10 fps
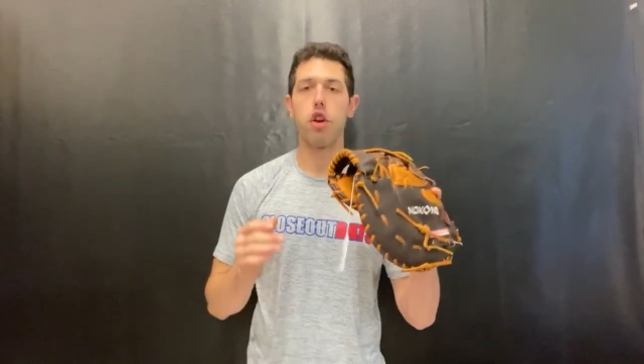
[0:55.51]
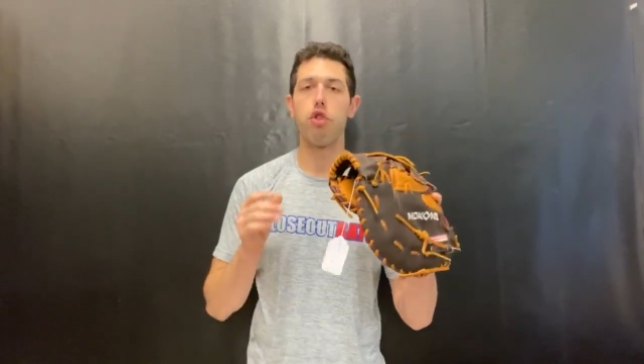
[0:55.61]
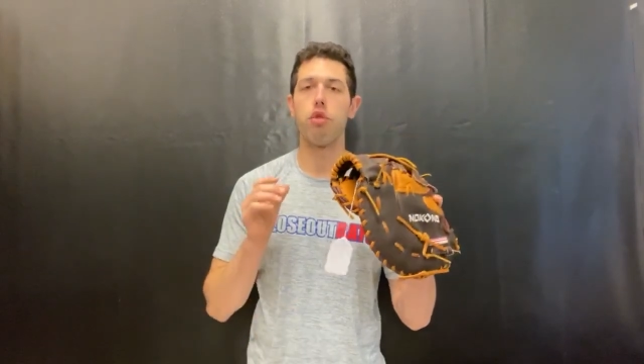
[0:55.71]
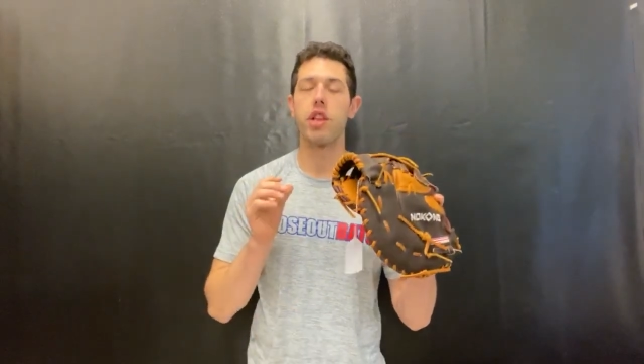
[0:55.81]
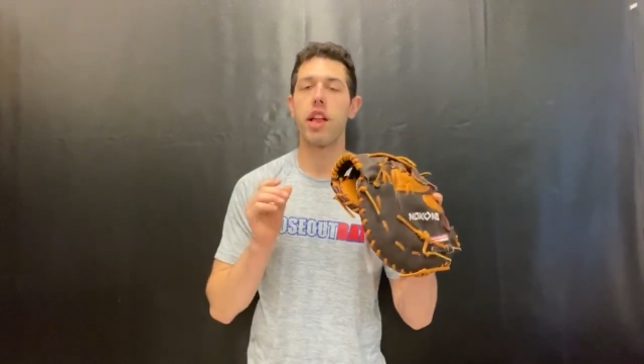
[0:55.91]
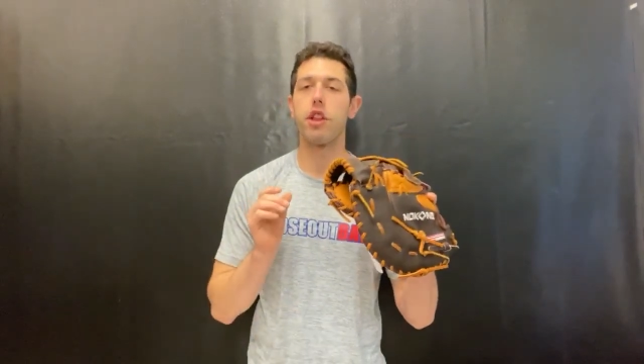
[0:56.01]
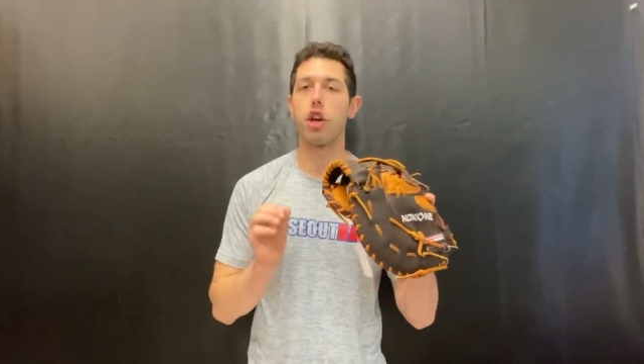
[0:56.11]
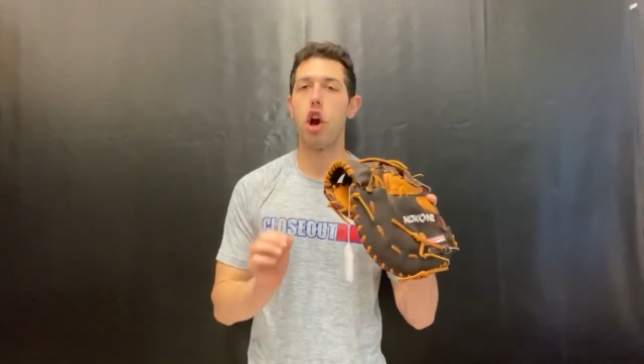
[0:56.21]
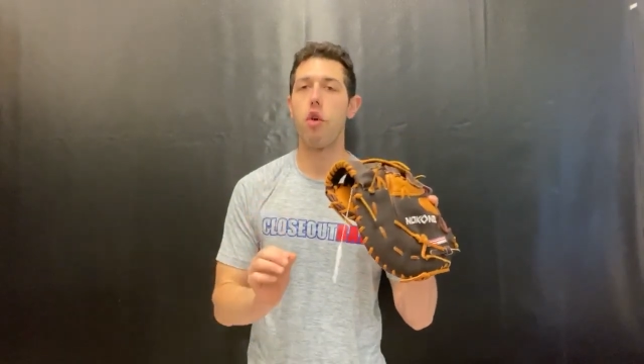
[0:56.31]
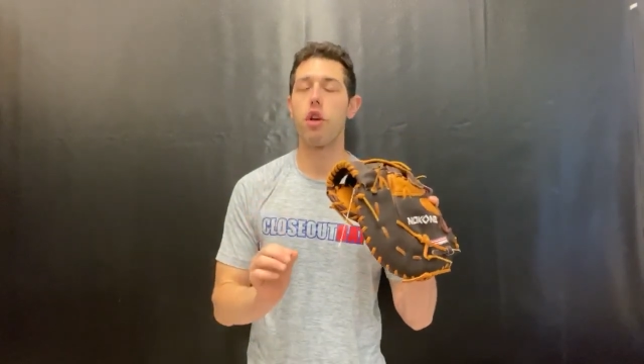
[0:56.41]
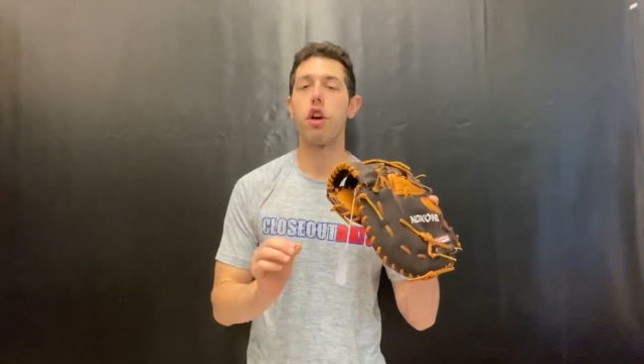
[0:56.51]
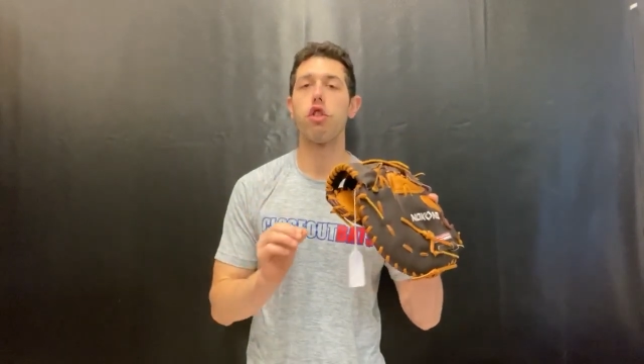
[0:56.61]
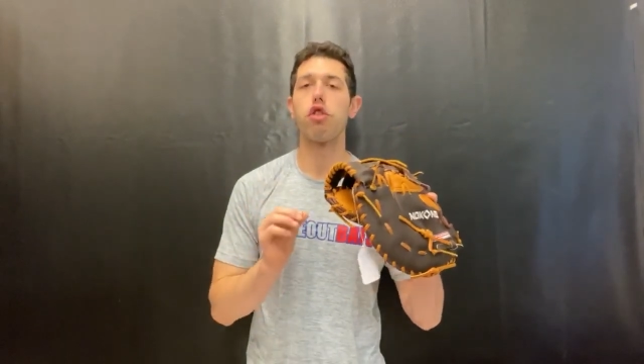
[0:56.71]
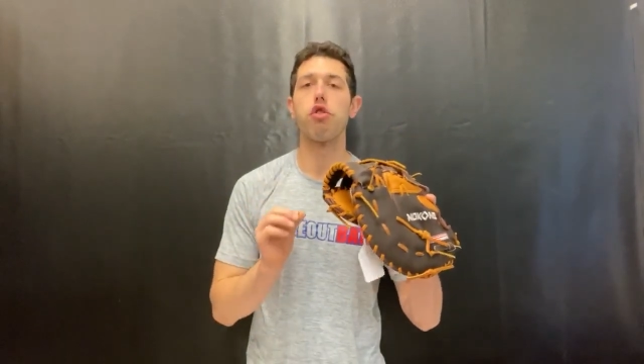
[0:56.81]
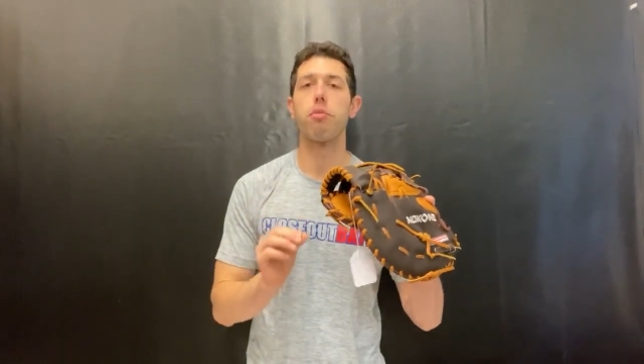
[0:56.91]
using that Nokona
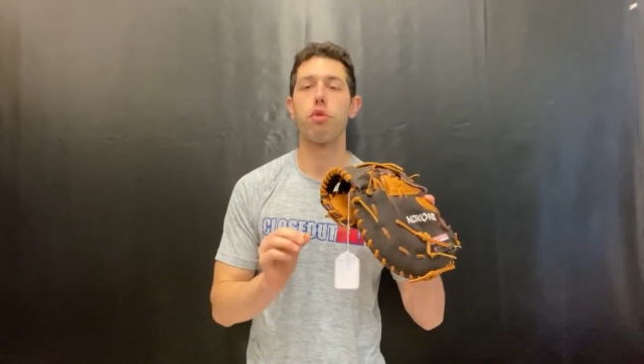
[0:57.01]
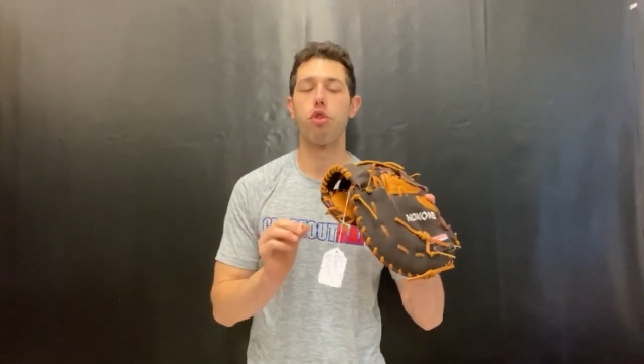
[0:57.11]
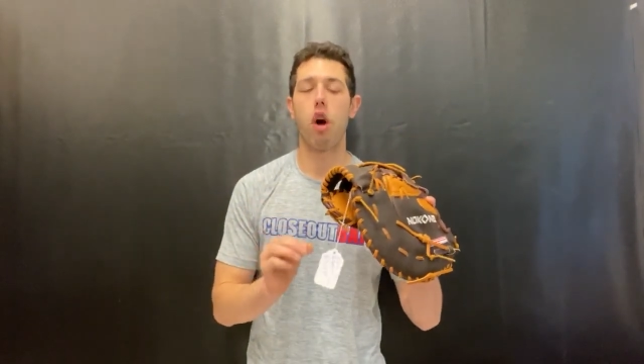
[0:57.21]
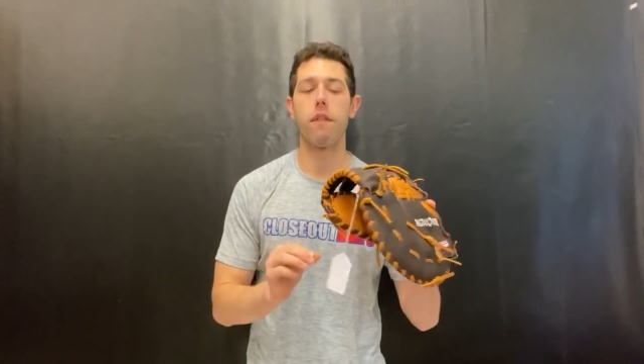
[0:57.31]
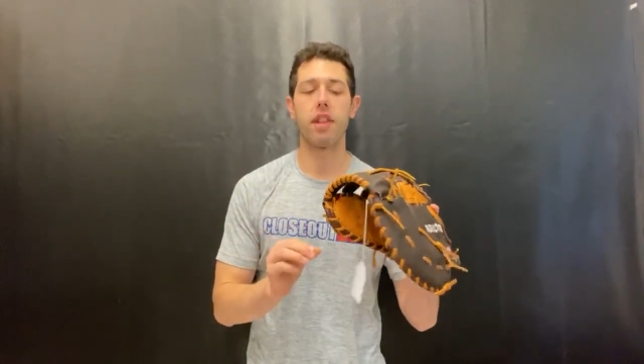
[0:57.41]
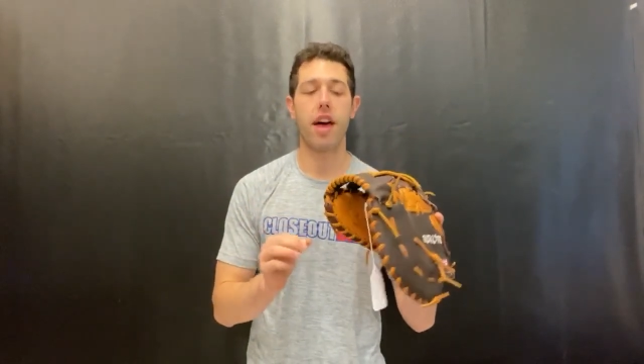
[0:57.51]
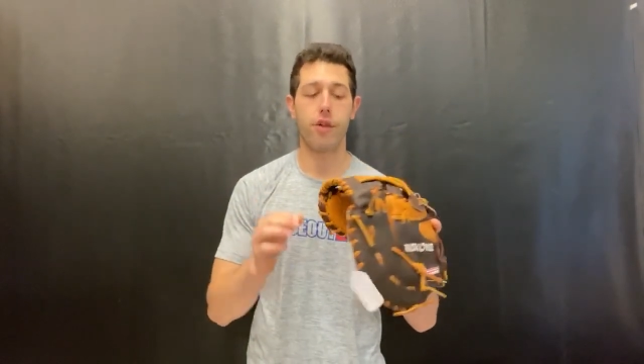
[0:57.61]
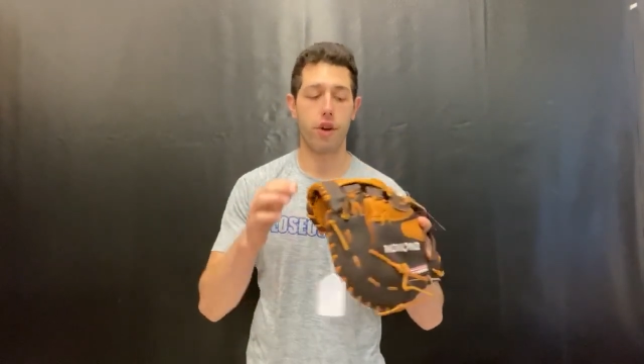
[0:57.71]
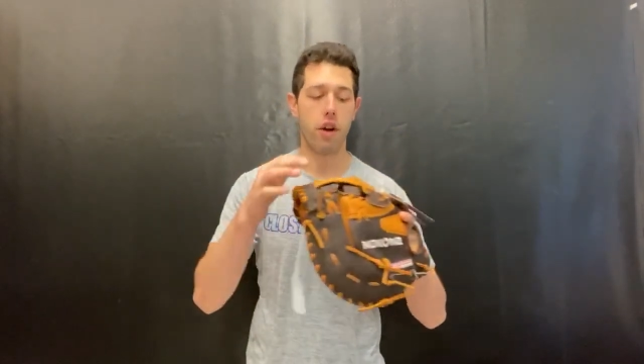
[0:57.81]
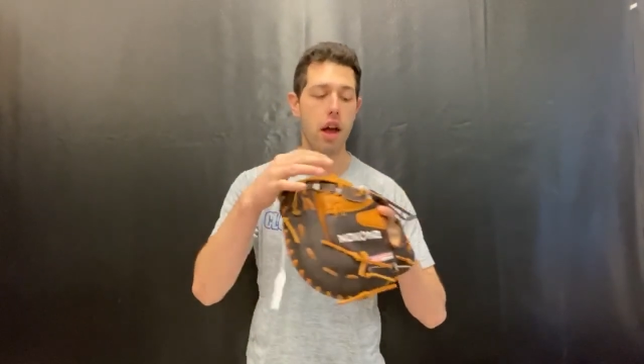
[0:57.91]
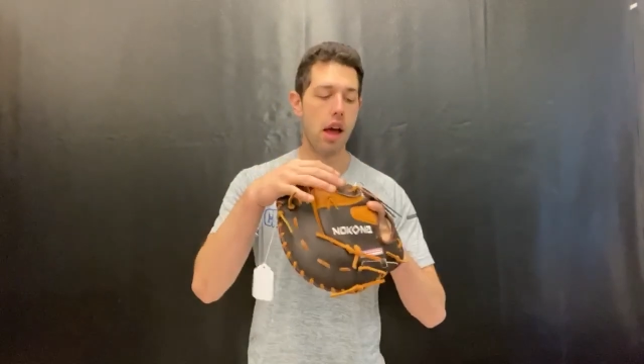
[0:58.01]
super soft leather.